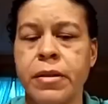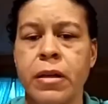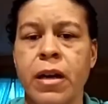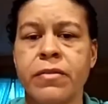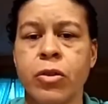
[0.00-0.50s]
a
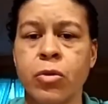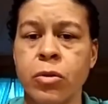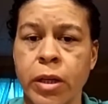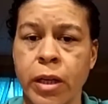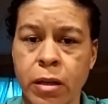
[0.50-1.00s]
lot of
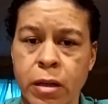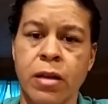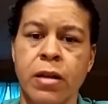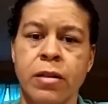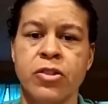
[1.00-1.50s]
Googling,
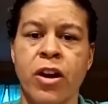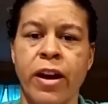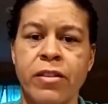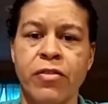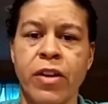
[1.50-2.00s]

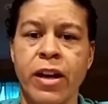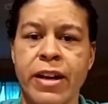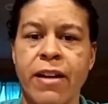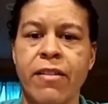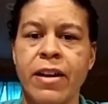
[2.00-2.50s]
trying to
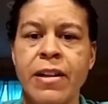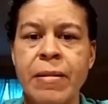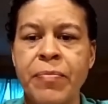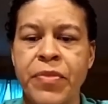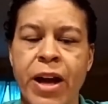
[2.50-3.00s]
find out
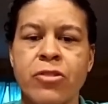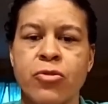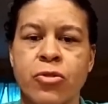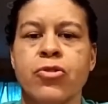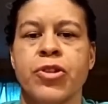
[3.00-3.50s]

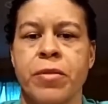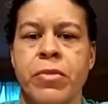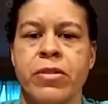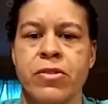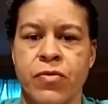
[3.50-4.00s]
natural
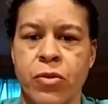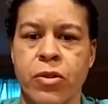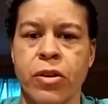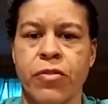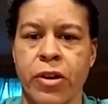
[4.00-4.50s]
treatment
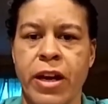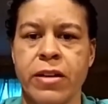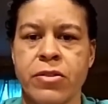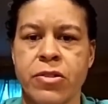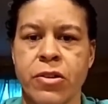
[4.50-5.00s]
for
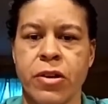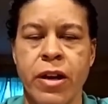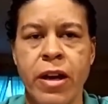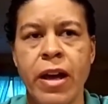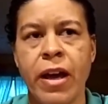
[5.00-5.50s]
cancer.
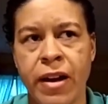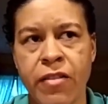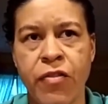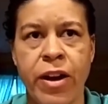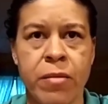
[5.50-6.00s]
And I
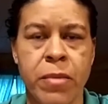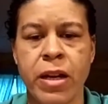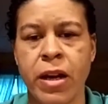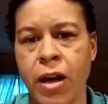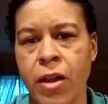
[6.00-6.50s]

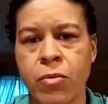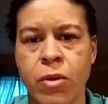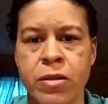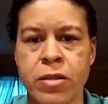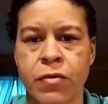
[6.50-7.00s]
found the other
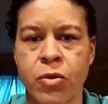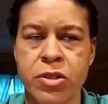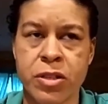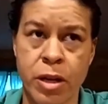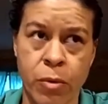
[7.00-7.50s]
ones, of
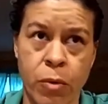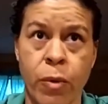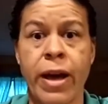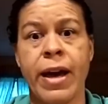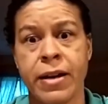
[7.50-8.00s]
course, they were
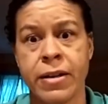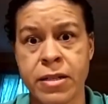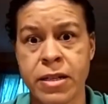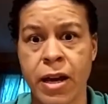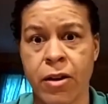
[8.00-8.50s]
way out of
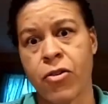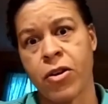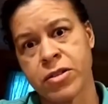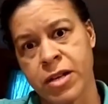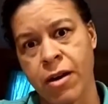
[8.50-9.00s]
state,
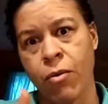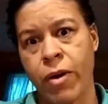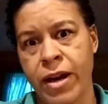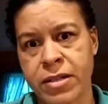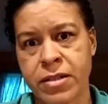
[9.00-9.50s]
across out
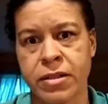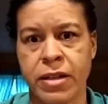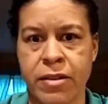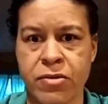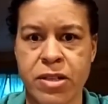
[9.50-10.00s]
west and
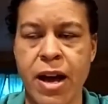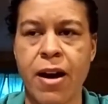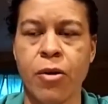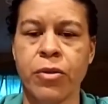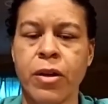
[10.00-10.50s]
down
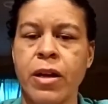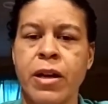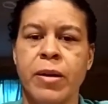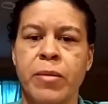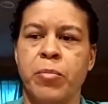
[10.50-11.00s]
south.
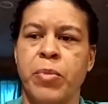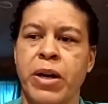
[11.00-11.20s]
Mm-hmm.